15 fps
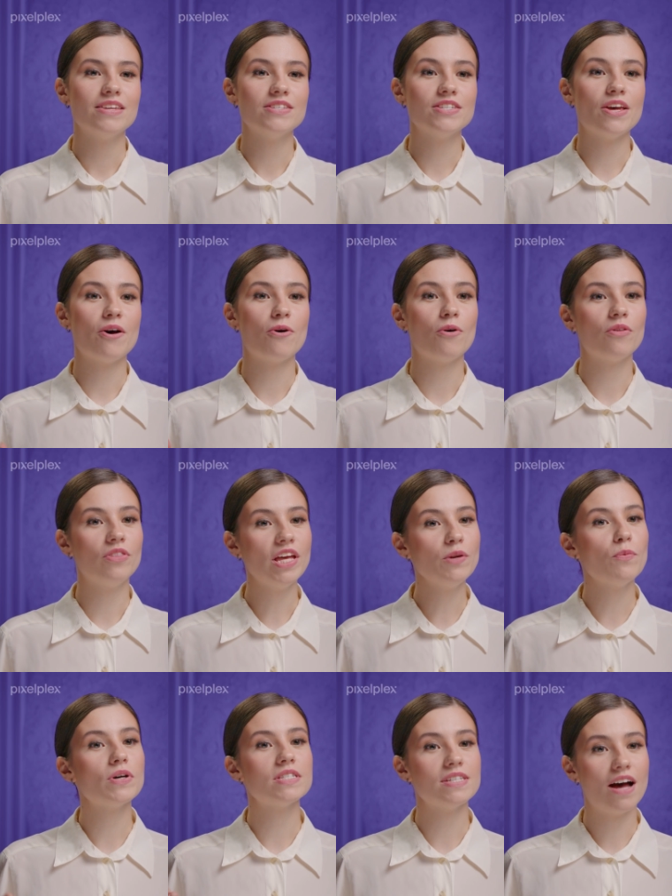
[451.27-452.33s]
So that
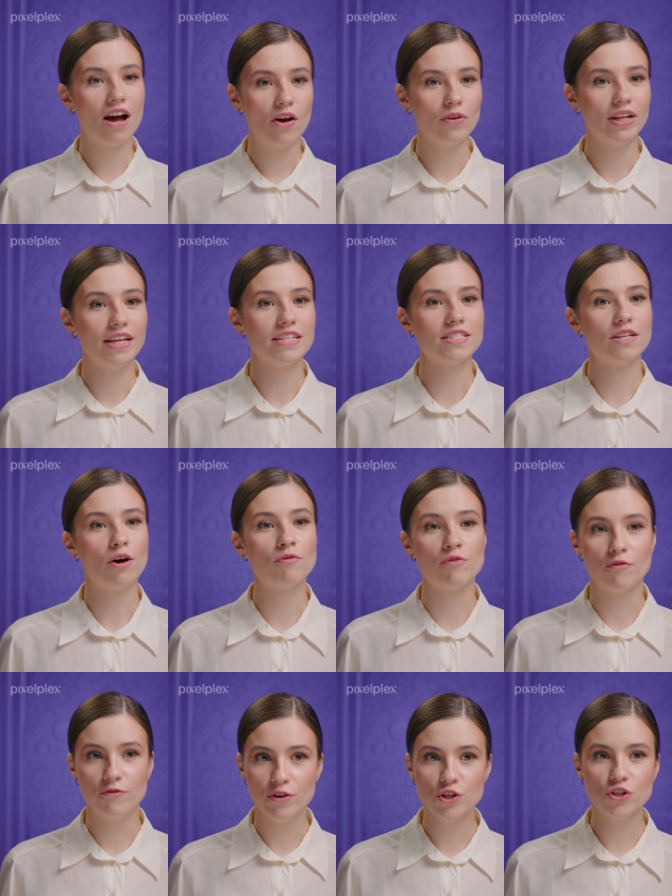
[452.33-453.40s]
was our list of
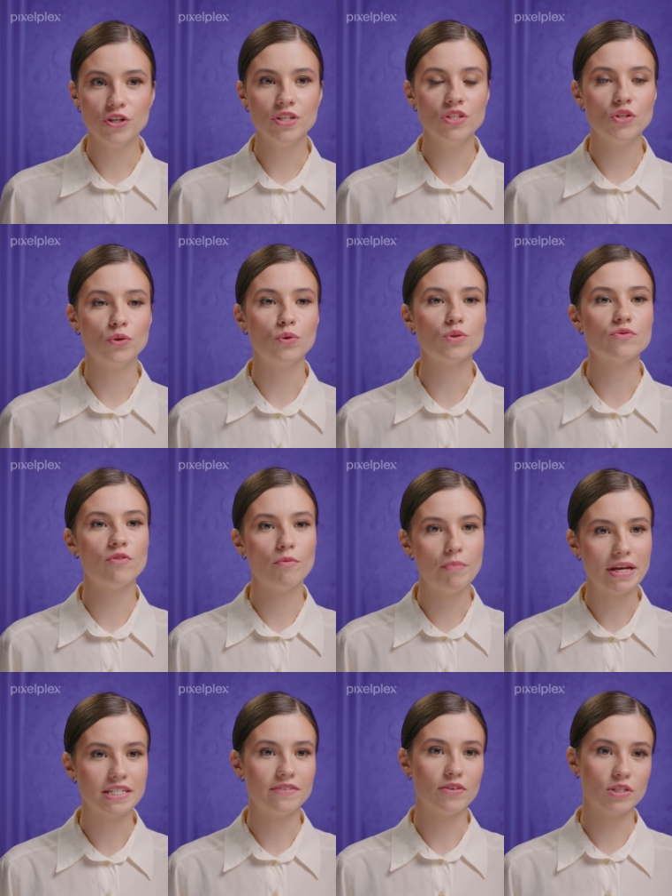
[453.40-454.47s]
efficient tools for
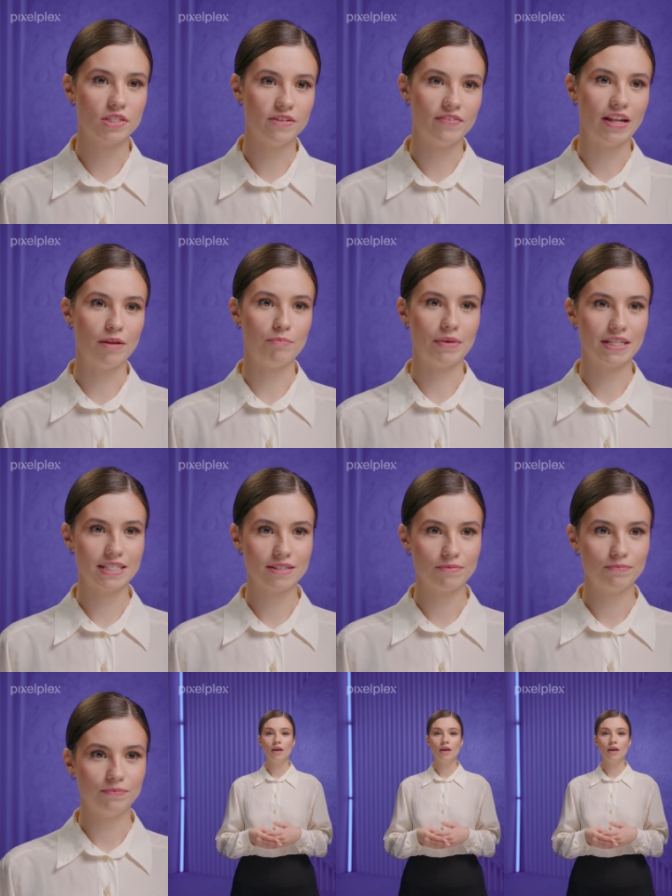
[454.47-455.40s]
Metaverse development.